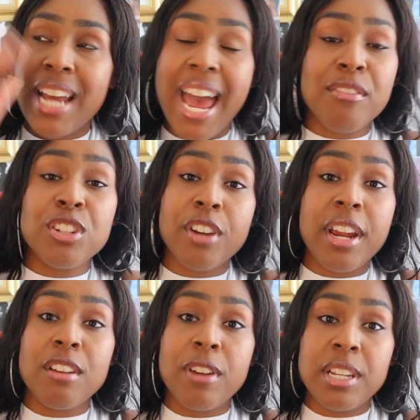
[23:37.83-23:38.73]
I have a
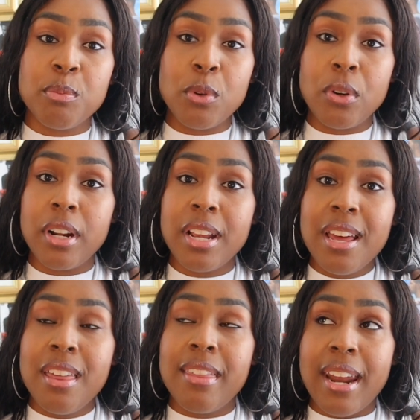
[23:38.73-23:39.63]
dry erase board
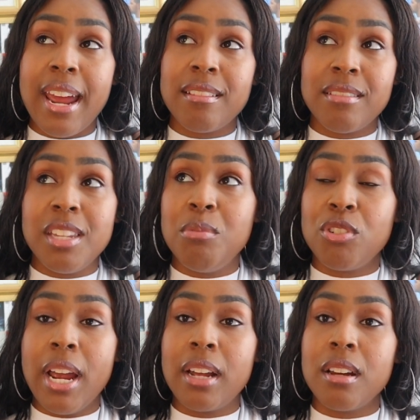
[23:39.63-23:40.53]
that I keep
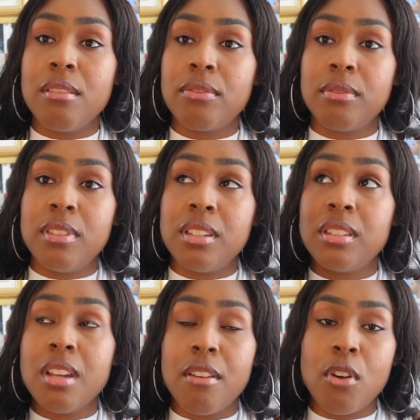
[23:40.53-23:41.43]
track of this
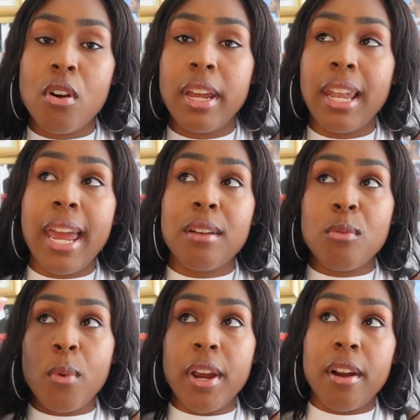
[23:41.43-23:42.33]
stuff on, like
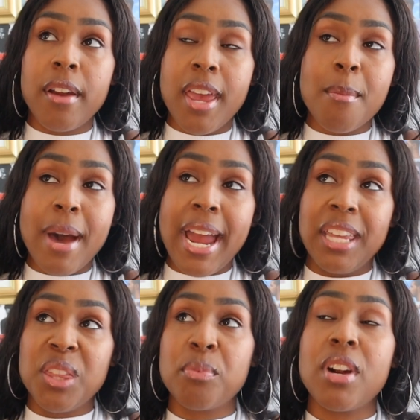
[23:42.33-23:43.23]
where am I
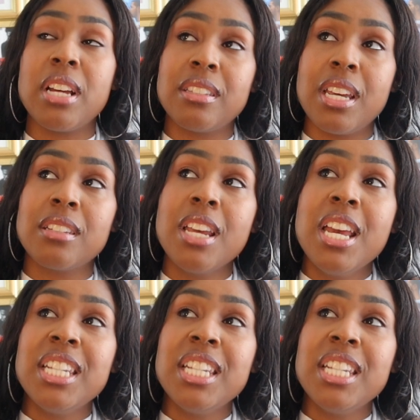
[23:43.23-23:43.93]
in the process.